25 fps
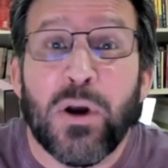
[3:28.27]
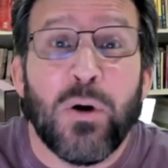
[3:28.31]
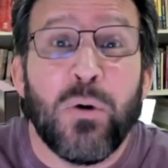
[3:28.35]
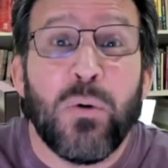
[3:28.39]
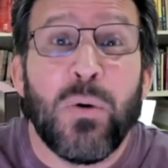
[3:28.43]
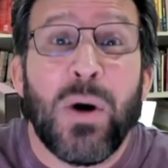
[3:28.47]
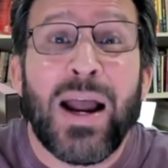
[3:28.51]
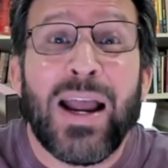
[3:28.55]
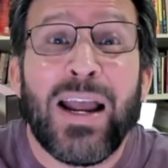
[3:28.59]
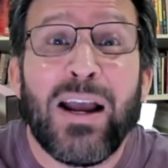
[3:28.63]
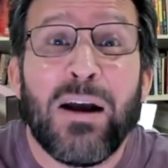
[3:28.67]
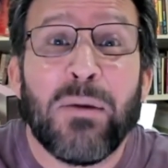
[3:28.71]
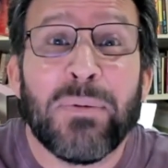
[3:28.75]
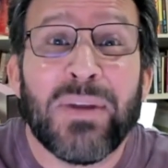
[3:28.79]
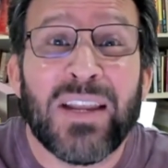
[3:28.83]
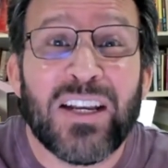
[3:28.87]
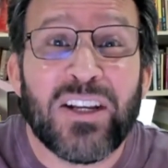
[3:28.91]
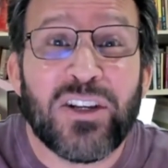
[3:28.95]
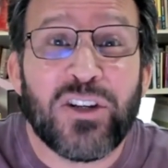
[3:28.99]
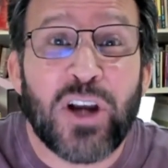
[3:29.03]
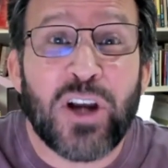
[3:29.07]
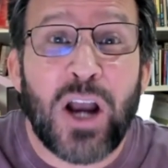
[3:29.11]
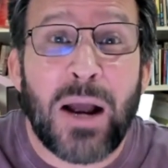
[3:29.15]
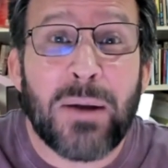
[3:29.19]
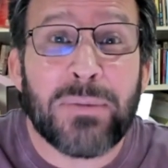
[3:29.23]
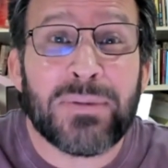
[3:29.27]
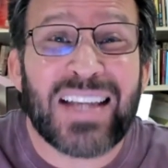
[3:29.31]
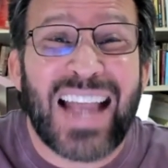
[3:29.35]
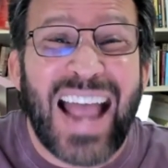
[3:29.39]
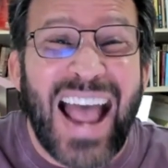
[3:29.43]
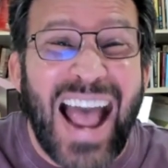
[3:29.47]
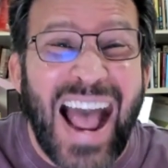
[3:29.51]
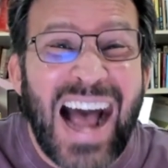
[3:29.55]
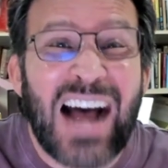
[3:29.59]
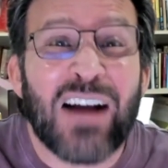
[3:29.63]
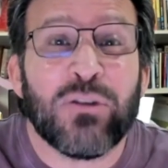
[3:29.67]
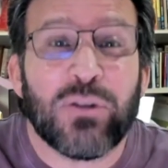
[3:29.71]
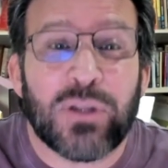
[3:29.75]
who I helped get jobs
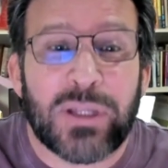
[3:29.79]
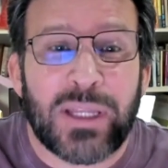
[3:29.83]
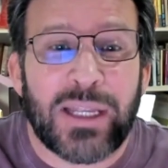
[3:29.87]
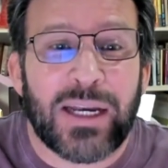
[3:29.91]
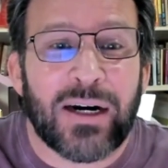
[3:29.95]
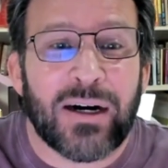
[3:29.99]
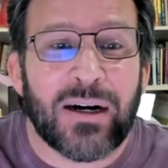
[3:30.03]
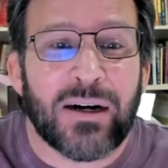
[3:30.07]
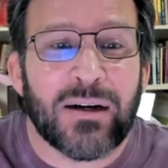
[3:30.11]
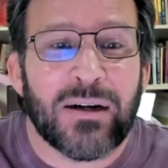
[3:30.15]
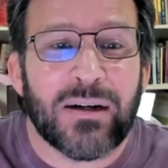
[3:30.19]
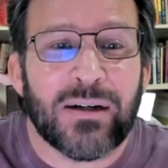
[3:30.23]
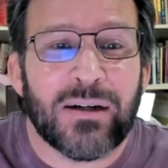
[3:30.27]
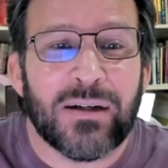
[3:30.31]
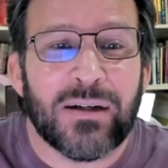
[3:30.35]
out there.